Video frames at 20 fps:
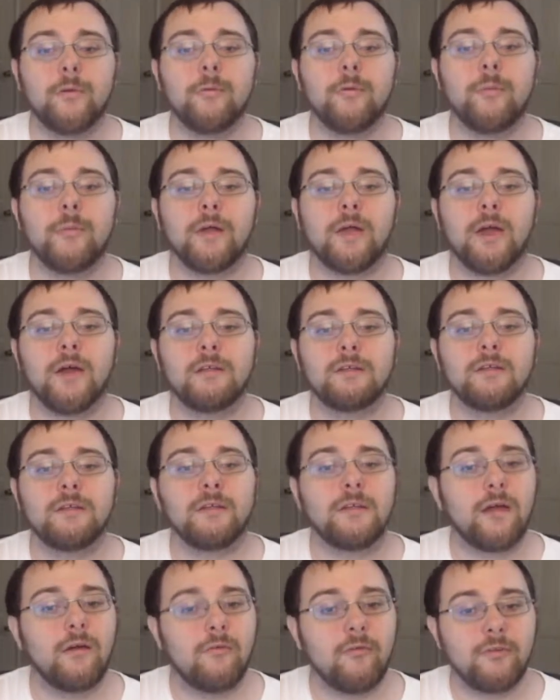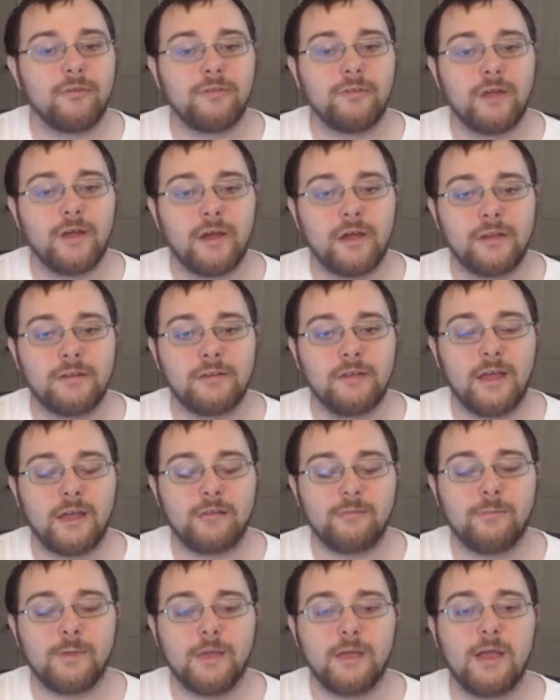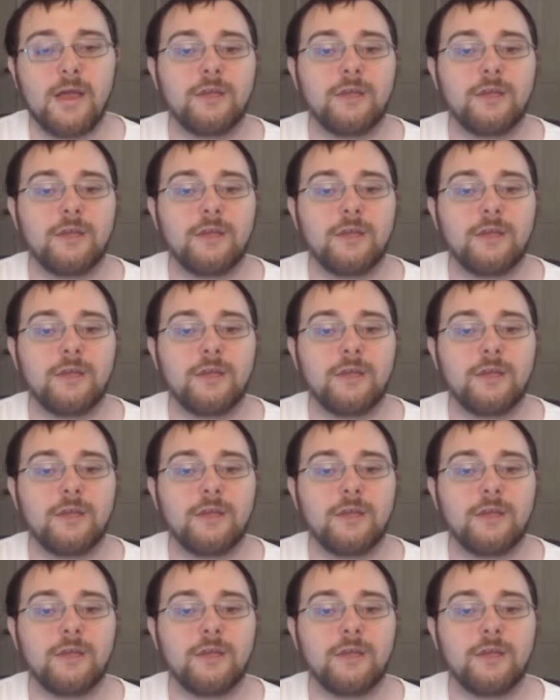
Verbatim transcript: with my content and have ways to contact me.